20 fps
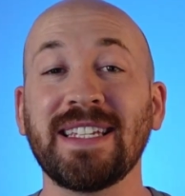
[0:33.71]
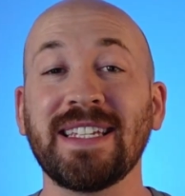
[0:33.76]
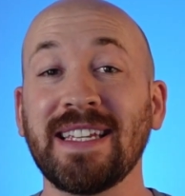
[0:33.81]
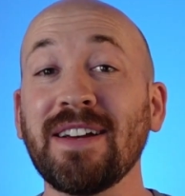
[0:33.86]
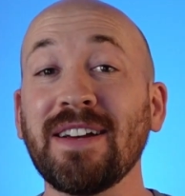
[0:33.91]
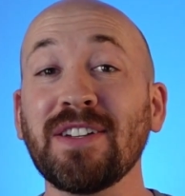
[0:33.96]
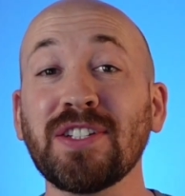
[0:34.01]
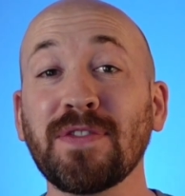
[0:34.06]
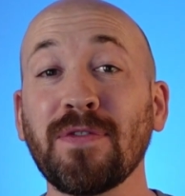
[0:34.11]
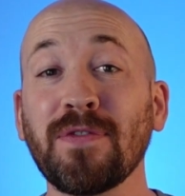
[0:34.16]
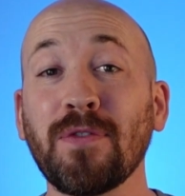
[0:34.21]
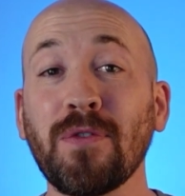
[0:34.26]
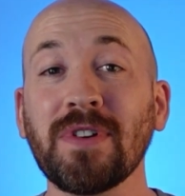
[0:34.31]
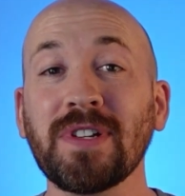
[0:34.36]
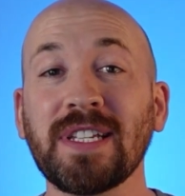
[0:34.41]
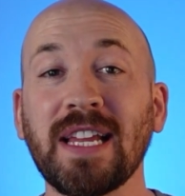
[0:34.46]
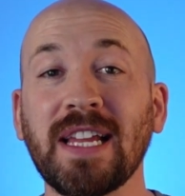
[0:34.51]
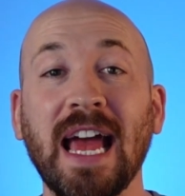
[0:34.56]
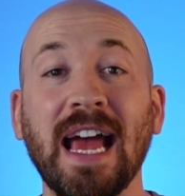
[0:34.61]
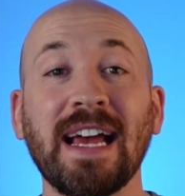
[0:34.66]

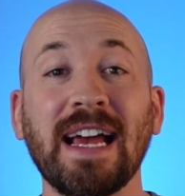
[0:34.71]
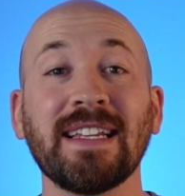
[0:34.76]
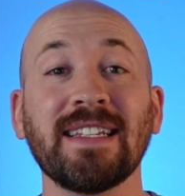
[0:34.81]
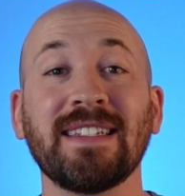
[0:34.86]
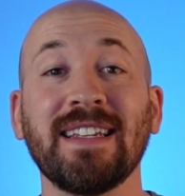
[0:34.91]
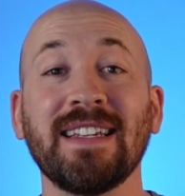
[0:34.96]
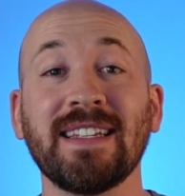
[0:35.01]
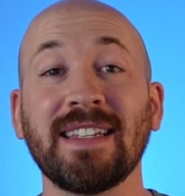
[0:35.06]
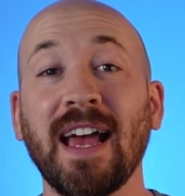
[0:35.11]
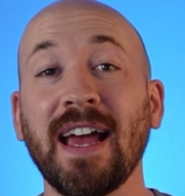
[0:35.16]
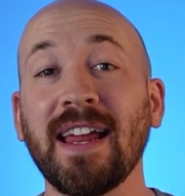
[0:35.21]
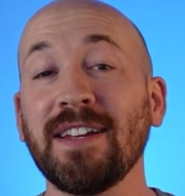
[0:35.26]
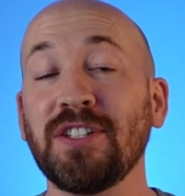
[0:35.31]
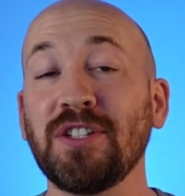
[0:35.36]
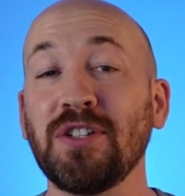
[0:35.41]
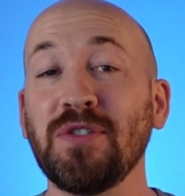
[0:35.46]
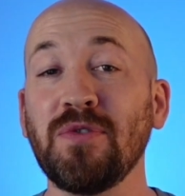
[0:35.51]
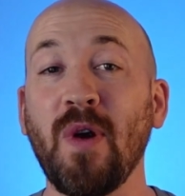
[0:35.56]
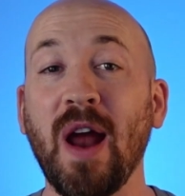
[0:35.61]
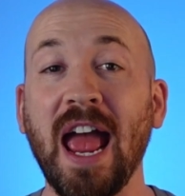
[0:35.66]
Salesforce has
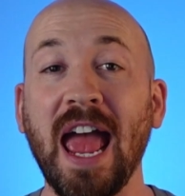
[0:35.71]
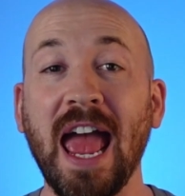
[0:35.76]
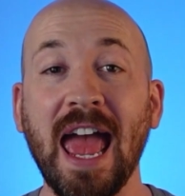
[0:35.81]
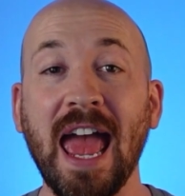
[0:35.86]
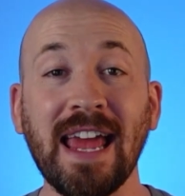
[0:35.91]
decided to